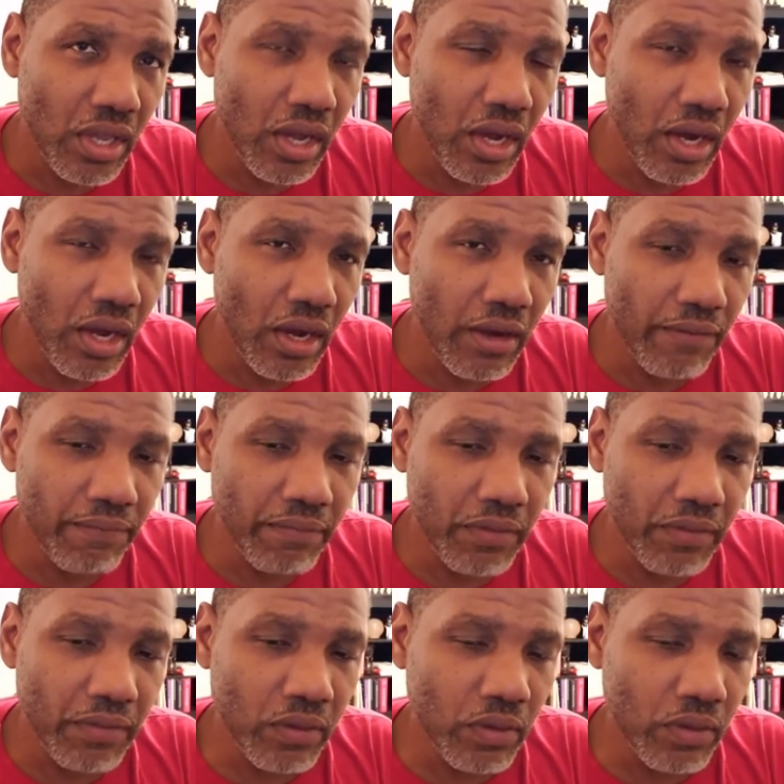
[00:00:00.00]
Uh,
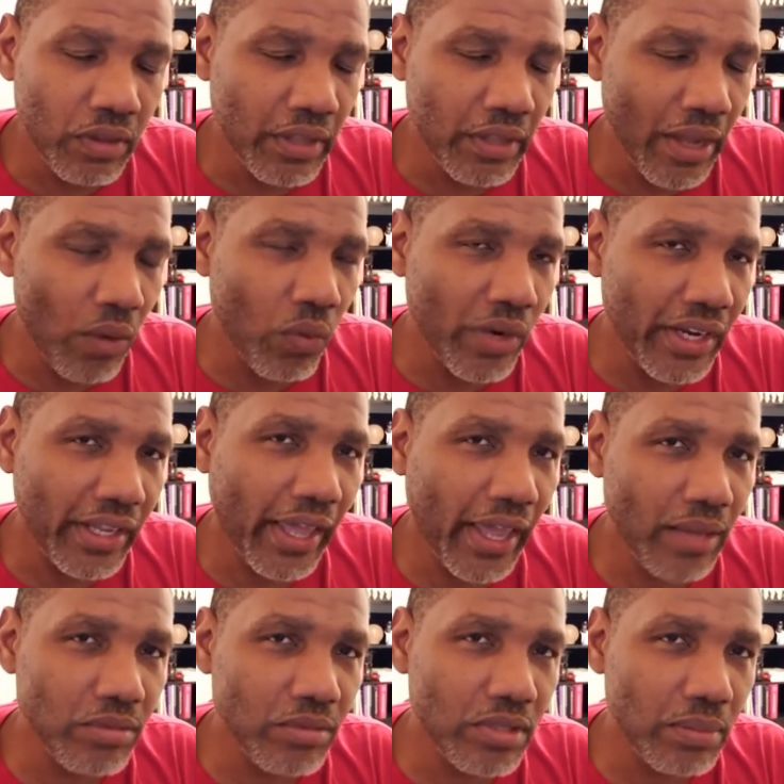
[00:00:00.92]
Now, when it
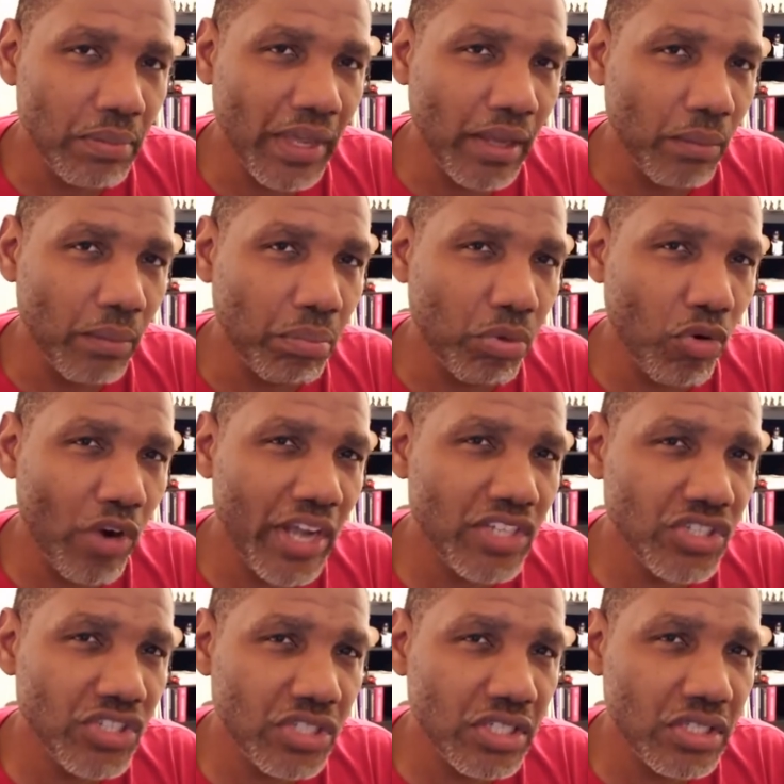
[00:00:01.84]
came to being
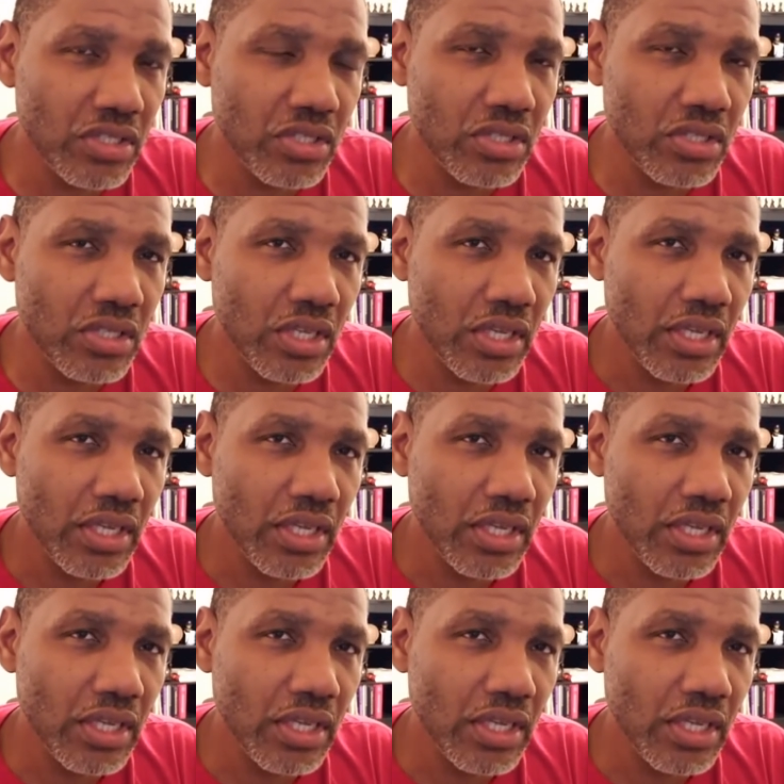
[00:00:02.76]
prejudiced,